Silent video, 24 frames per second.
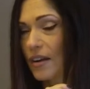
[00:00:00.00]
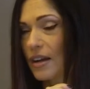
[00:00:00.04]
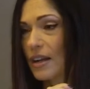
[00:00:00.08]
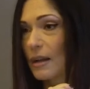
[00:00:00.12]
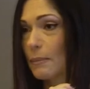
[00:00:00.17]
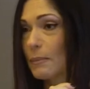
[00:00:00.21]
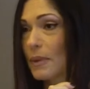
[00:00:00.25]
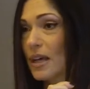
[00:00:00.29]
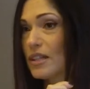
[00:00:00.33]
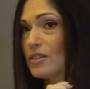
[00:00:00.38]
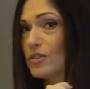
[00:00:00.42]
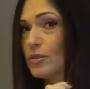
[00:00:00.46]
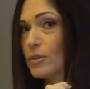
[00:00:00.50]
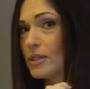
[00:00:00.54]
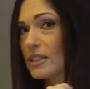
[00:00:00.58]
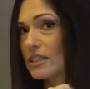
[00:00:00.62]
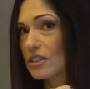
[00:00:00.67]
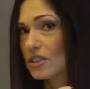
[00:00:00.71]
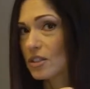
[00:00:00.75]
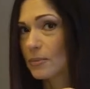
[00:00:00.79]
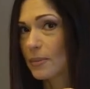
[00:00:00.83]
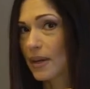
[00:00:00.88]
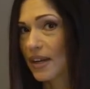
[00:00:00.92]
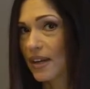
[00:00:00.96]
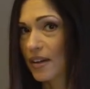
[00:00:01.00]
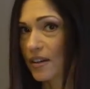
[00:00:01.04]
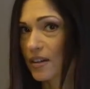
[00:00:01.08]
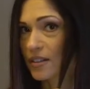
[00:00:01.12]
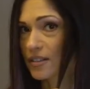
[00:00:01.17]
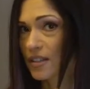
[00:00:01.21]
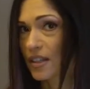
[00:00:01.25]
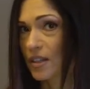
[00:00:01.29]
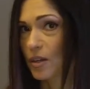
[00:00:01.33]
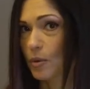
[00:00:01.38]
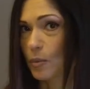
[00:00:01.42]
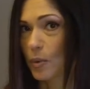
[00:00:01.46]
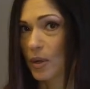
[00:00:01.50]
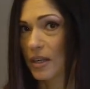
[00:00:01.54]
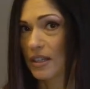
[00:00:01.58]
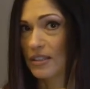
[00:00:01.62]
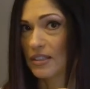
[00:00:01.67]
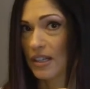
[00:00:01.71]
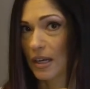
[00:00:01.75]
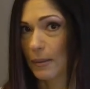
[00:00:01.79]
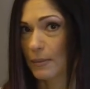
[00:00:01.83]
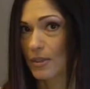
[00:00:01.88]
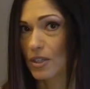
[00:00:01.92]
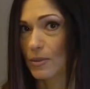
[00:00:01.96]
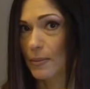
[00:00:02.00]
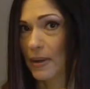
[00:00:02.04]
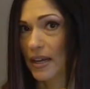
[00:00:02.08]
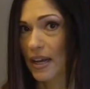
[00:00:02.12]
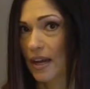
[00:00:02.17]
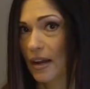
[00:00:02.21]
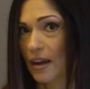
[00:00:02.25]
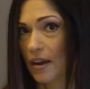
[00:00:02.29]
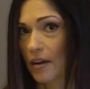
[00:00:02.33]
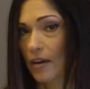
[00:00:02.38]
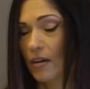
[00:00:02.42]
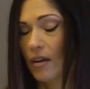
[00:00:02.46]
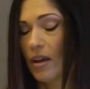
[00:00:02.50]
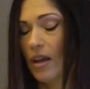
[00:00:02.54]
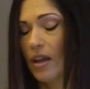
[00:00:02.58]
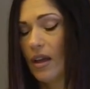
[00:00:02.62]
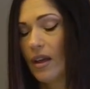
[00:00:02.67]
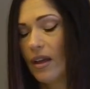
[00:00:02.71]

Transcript: and I'm not doing it to my hair because I don't want to damage my hair.